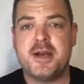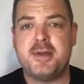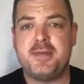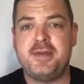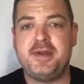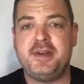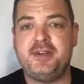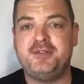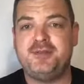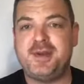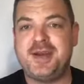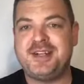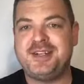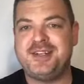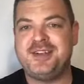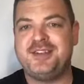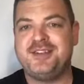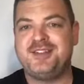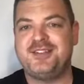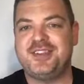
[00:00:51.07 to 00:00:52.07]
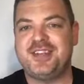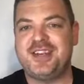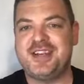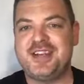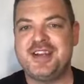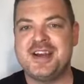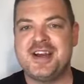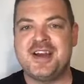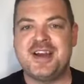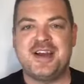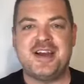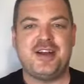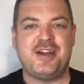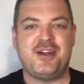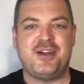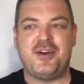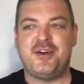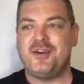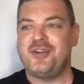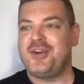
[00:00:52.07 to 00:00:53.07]
be expecting to see
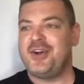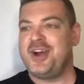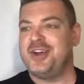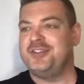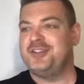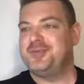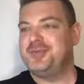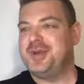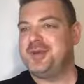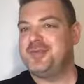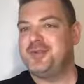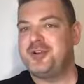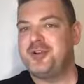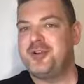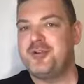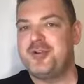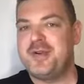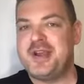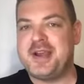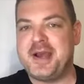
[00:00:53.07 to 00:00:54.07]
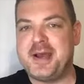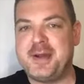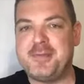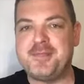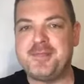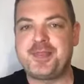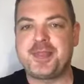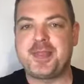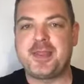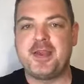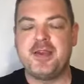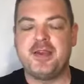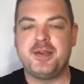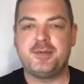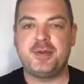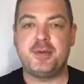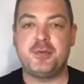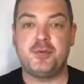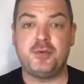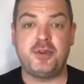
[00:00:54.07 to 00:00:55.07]
long lines of people queuing up,
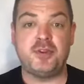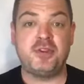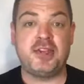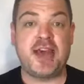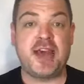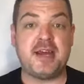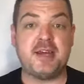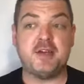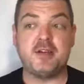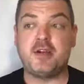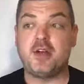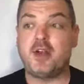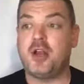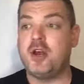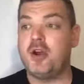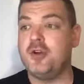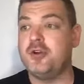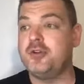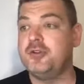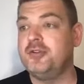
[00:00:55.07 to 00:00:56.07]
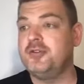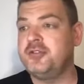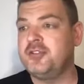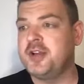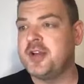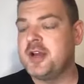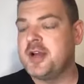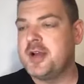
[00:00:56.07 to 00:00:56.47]
people with tattered clothes,